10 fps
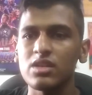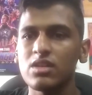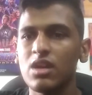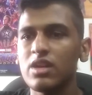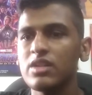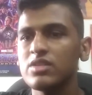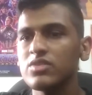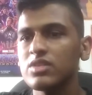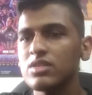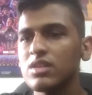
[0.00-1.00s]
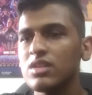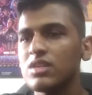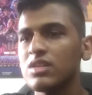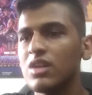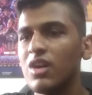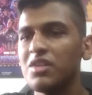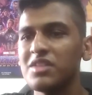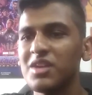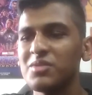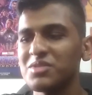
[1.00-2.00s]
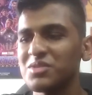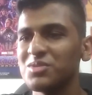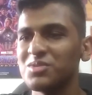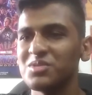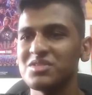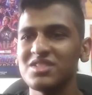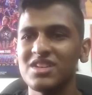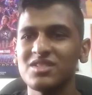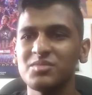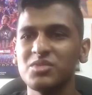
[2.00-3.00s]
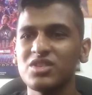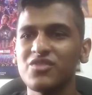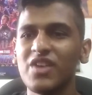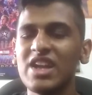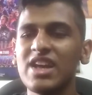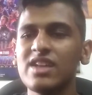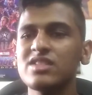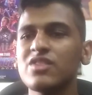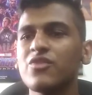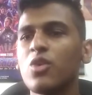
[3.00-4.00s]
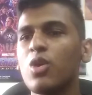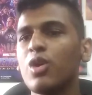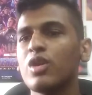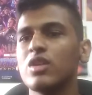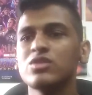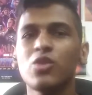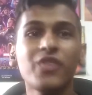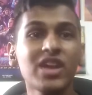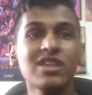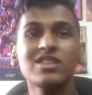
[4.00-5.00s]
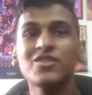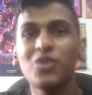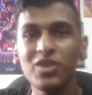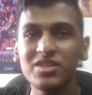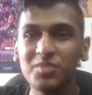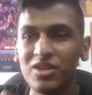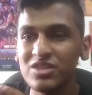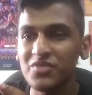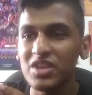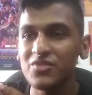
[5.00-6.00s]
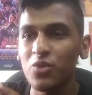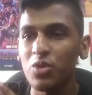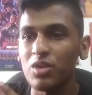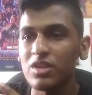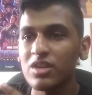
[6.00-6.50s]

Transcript: Guardians of the... Oh, that was cool. That the Fantastic Four. So Fantastic Four is part of the Phase 4.